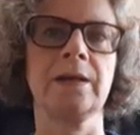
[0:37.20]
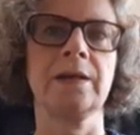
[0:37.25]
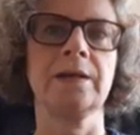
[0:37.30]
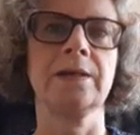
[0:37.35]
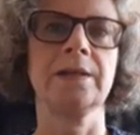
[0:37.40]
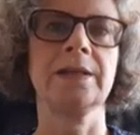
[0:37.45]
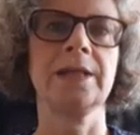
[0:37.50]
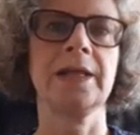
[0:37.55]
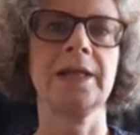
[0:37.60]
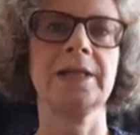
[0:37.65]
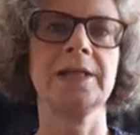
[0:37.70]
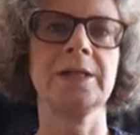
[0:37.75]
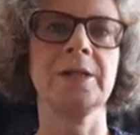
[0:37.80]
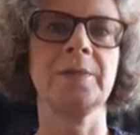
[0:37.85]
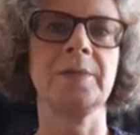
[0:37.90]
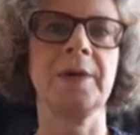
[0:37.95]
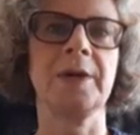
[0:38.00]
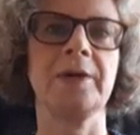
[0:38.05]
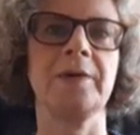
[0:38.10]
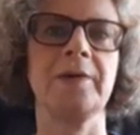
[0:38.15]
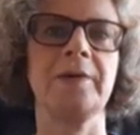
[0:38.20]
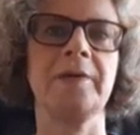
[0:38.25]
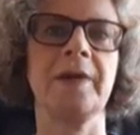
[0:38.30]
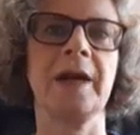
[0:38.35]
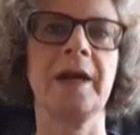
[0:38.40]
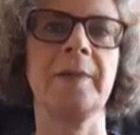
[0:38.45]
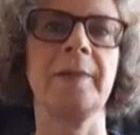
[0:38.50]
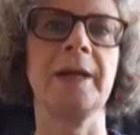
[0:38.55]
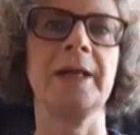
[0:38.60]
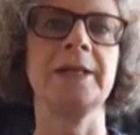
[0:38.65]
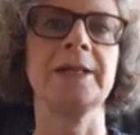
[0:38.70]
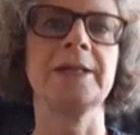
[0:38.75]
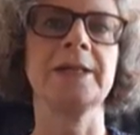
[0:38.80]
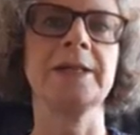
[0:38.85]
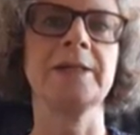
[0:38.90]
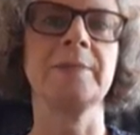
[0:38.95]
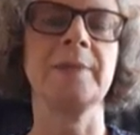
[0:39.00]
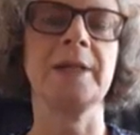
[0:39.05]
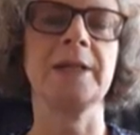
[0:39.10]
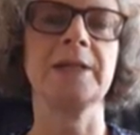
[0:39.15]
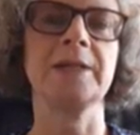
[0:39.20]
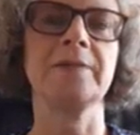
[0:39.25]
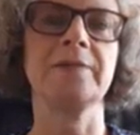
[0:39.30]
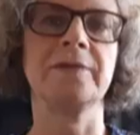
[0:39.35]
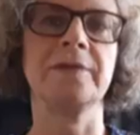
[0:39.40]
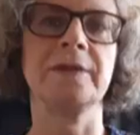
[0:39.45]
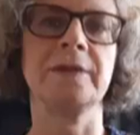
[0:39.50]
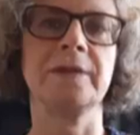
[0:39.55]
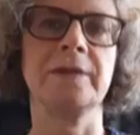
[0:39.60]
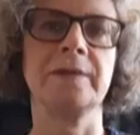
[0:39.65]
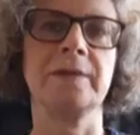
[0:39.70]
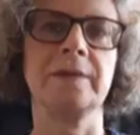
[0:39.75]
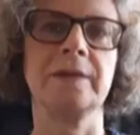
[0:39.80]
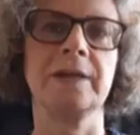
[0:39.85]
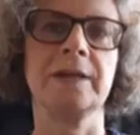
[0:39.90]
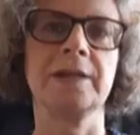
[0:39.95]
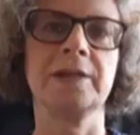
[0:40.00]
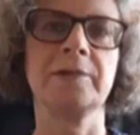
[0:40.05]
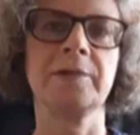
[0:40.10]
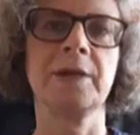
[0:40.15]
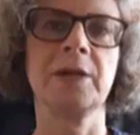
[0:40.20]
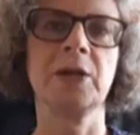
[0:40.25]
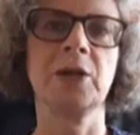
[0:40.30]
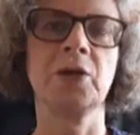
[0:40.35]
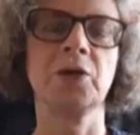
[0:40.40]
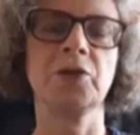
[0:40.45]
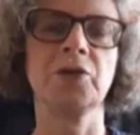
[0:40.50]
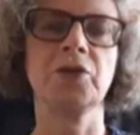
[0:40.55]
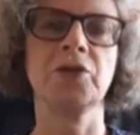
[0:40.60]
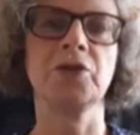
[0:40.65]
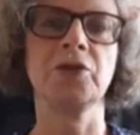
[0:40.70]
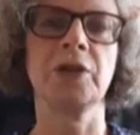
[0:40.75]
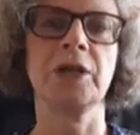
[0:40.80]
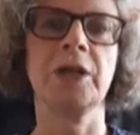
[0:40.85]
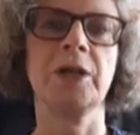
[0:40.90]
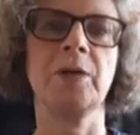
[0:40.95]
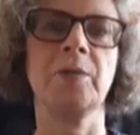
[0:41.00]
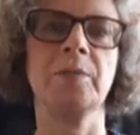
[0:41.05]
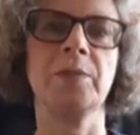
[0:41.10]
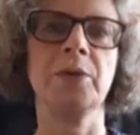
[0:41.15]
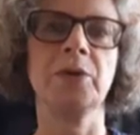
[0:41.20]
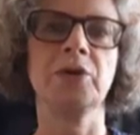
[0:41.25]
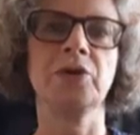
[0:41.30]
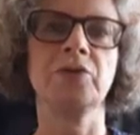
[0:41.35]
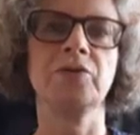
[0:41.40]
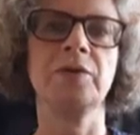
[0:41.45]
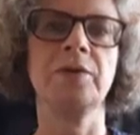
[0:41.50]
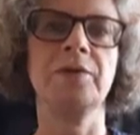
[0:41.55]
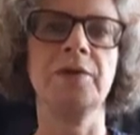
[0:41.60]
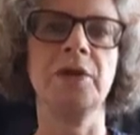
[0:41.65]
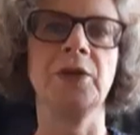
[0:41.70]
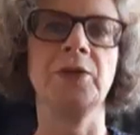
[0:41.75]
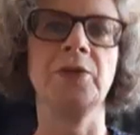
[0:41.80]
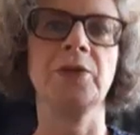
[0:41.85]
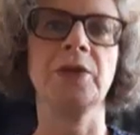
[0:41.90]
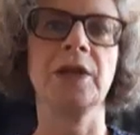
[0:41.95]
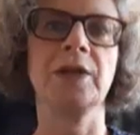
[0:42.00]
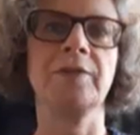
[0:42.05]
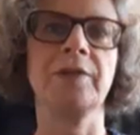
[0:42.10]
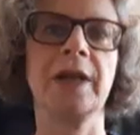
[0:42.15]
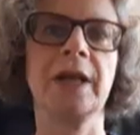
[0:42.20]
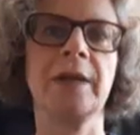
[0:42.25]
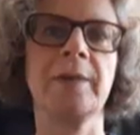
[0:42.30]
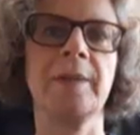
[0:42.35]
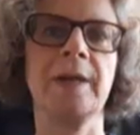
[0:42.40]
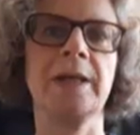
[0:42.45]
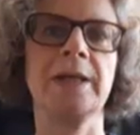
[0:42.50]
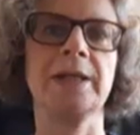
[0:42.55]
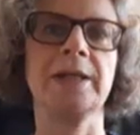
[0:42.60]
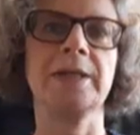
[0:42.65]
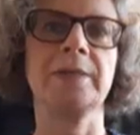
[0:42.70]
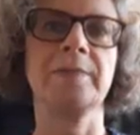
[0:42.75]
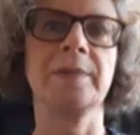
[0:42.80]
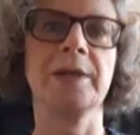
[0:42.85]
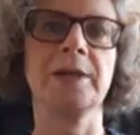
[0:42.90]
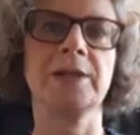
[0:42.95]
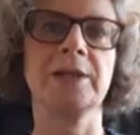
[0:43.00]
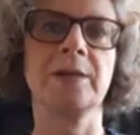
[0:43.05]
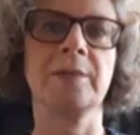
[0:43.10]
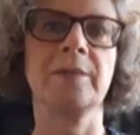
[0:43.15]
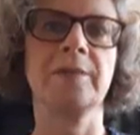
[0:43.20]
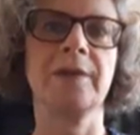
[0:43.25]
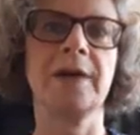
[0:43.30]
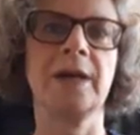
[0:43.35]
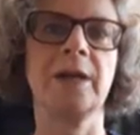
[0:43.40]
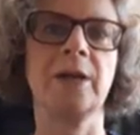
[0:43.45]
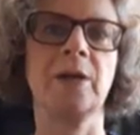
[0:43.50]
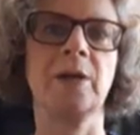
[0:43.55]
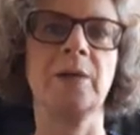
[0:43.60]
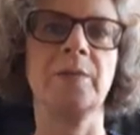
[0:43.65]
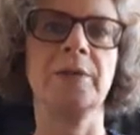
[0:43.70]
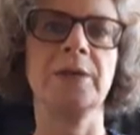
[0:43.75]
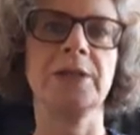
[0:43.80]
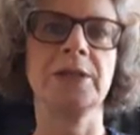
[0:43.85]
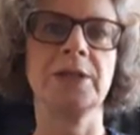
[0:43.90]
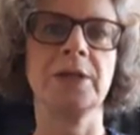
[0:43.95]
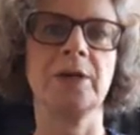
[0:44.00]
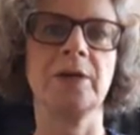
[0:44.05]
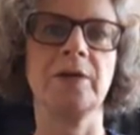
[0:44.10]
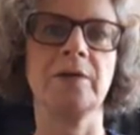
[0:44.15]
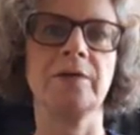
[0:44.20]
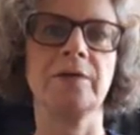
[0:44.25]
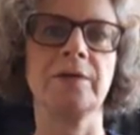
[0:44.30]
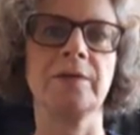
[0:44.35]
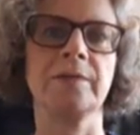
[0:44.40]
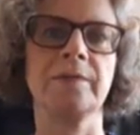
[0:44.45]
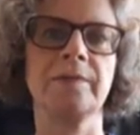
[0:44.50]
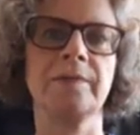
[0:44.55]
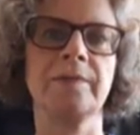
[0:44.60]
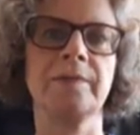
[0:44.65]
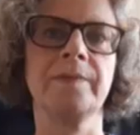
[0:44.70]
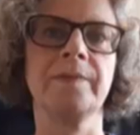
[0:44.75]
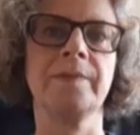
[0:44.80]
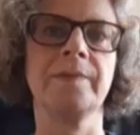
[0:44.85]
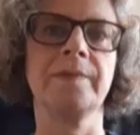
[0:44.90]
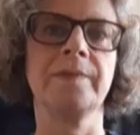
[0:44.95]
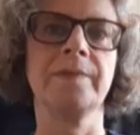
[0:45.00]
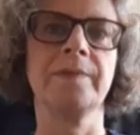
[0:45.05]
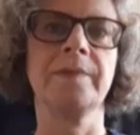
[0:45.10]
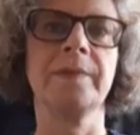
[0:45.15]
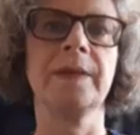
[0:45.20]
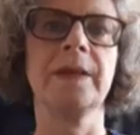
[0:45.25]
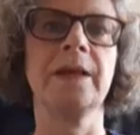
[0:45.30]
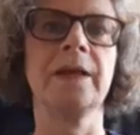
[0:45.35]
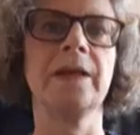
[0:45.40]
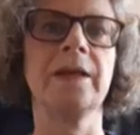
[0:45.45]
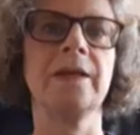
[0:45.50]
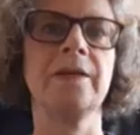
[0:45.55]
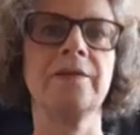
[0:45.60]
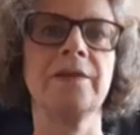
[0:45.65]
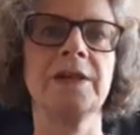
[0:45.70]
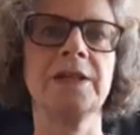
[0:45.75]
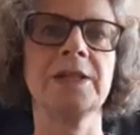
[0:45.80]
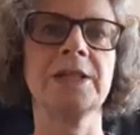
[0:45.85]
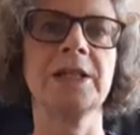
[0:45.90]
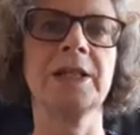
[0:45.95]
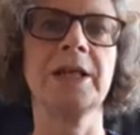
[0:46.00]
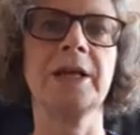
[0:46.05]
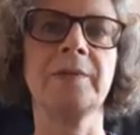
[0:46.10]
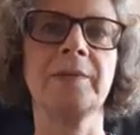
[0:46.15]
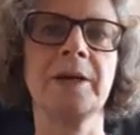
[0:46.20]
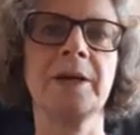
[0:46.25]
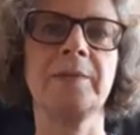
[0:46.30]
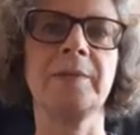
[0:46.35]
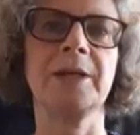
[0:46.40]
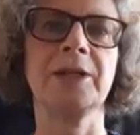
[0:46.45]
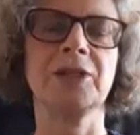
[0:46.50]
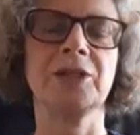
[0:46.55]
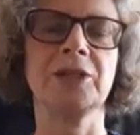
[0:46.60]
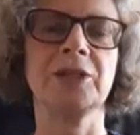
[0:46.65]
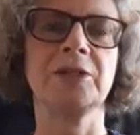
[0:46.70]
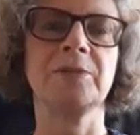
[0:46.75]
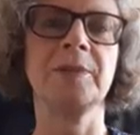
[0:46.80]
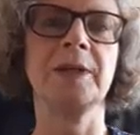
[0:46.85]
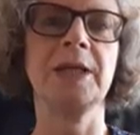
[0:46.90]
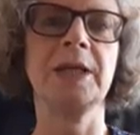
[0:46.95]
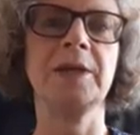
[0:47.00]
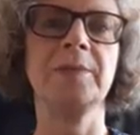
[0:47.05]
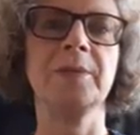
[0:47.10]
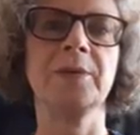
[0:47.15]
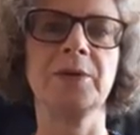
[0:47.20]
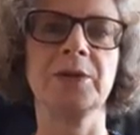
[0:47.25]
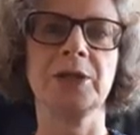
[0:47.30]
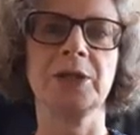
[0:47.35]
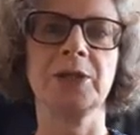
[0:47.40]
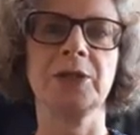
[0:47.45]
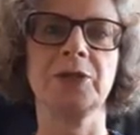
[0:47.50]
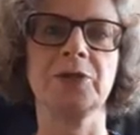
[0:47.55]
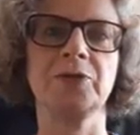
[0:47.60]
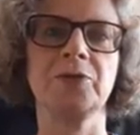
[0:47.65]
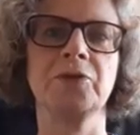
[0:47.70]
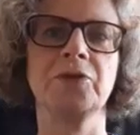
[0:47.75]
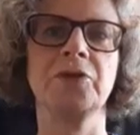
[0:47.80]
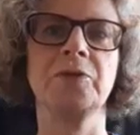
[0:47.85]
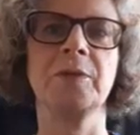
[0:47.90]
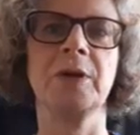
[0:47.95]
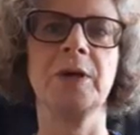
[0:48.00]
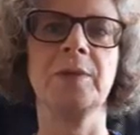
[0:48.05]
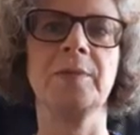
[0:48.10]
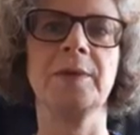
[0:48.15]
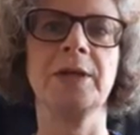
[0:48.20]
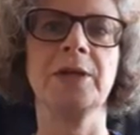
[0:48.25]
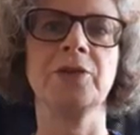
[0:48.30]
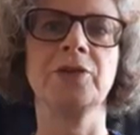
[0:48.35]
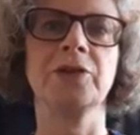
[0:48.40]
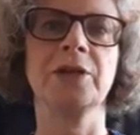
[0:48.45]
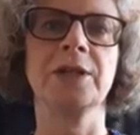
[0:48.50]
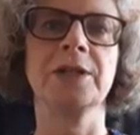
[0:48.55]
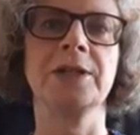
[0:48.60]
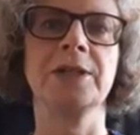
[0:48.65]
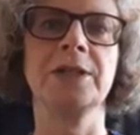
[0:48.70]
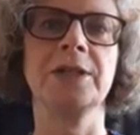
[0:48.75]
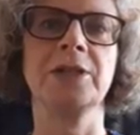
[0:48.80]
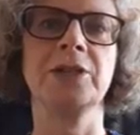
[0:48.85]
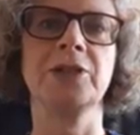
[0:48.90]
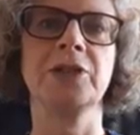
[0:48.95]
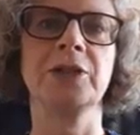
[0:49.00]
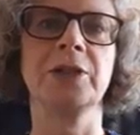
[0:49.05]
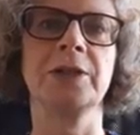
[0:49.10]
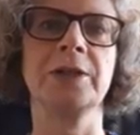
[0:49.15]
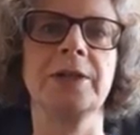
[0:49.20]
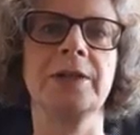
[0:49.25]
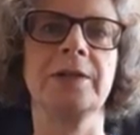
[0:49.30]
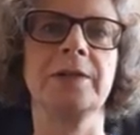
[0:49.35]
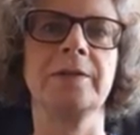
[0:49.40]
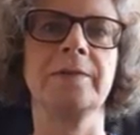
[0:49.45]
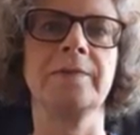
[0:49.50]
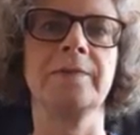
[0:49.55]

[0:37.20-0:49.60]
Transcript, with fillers: Today's Librarian Recommends is a bit different, as I'm going to concentrate on books reviewed and recommended by some of our library staff. Firstly, I'm going to mention some ebook titles you might be interested in trying.